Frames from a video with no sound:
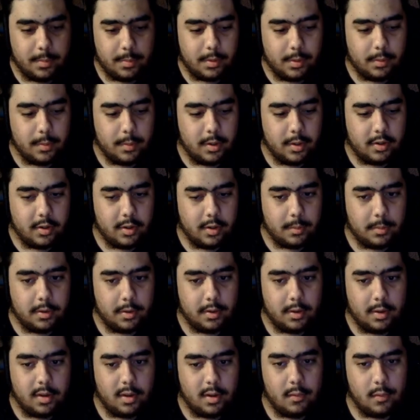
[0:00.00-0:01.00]
as many times
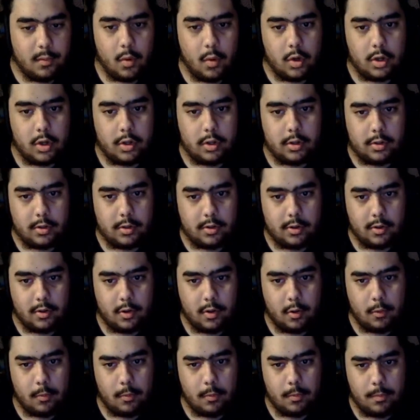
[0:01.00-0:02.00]
as I wanted, so.